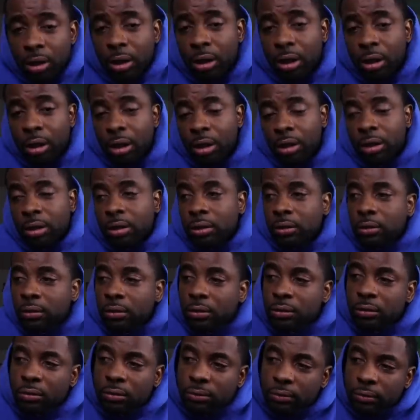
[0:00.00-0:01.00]

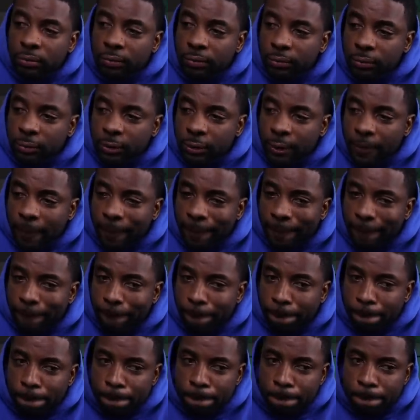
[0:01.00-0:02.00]

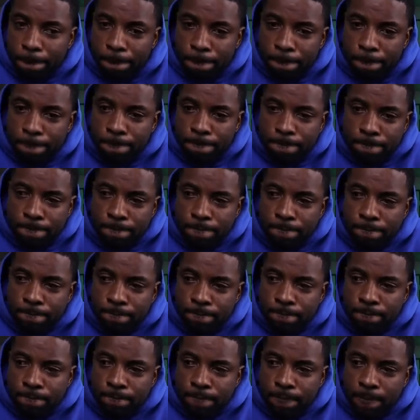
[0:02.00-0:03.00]

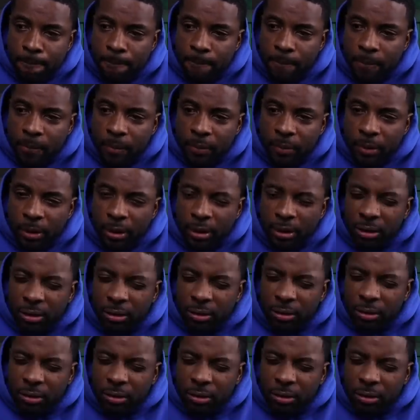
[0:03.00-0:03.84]
Nothing is said.